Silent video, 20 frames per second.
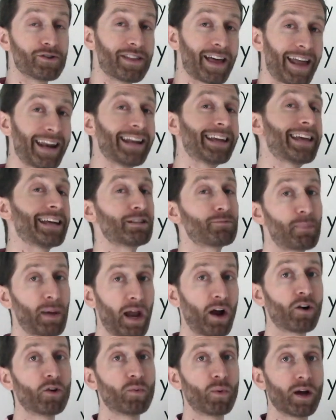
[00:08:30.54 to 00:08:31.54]
that it gets
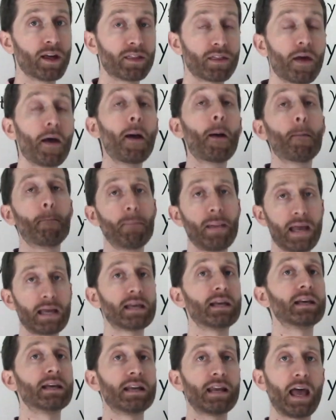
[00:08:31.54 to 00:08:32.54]
paired with,
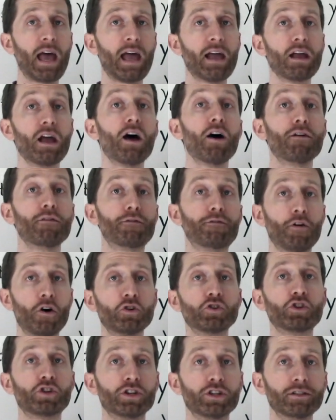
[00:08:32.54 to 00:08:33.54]
making it a
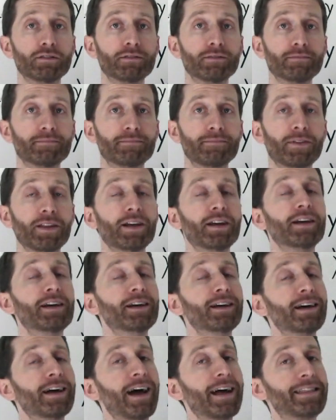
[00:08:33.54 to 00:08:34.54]
function.
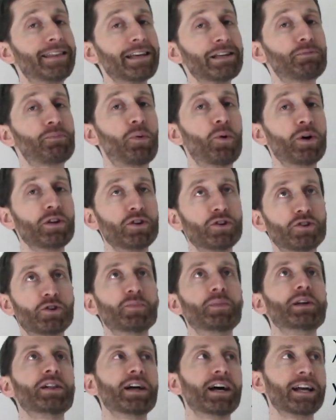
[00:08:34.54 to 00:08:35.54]
At this point, you
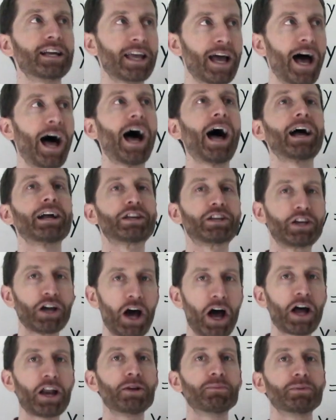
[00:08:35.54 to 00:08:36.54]
should be like, I
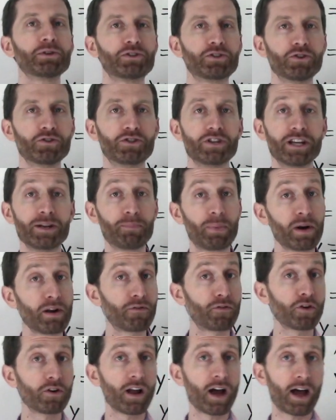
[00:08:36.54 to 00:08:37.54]
got it, Mr. G. But
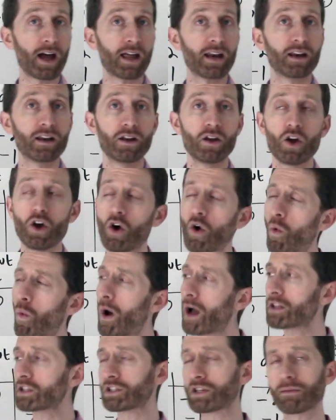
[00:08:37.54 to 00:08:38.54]
if you're not,
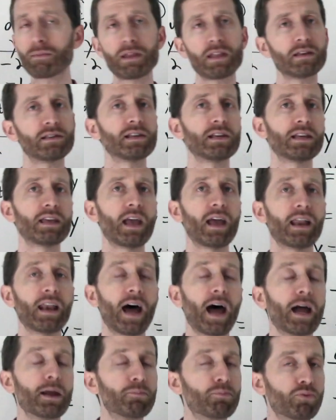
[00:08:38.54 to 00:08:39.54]
watch some of this
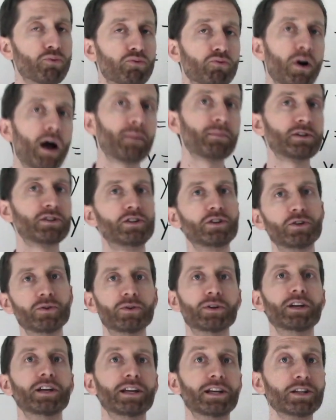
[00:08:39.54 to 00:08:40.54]
again. I promise
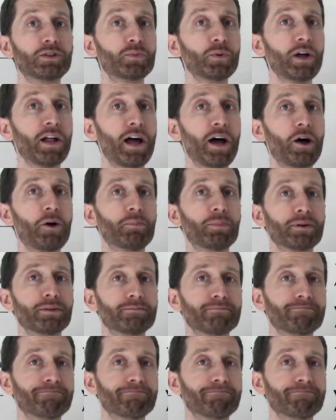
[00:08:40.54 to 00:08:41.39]
you, it will help.